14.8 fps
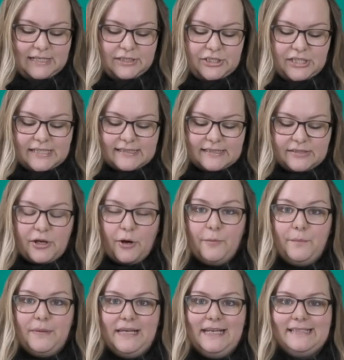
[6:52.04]
Jesus
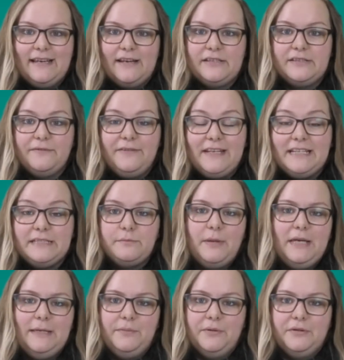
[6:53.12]
told Peter to feed his
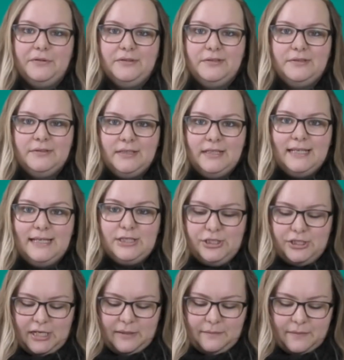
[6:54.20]
people, his
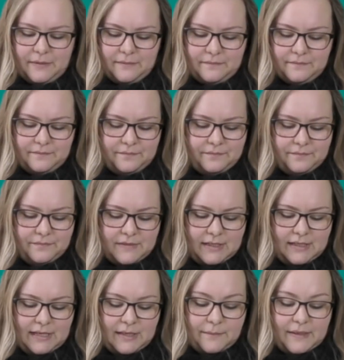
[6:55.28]
sheep.
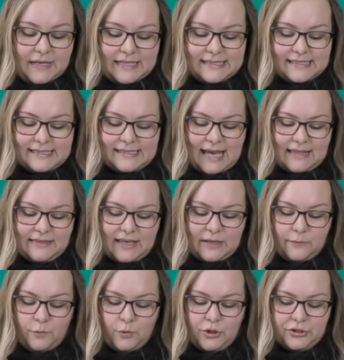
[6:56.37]
Peter said that he
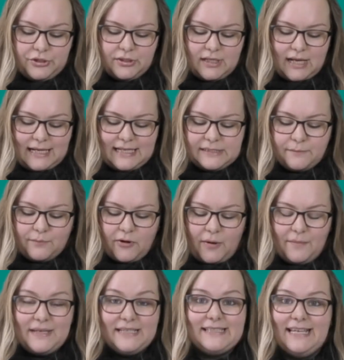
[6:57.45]
would, and his
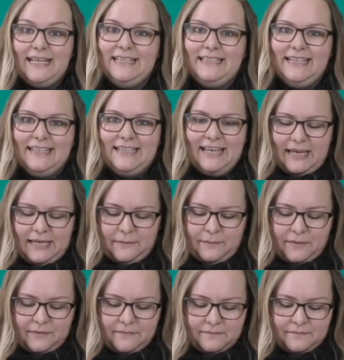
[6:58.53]
promise he did keep.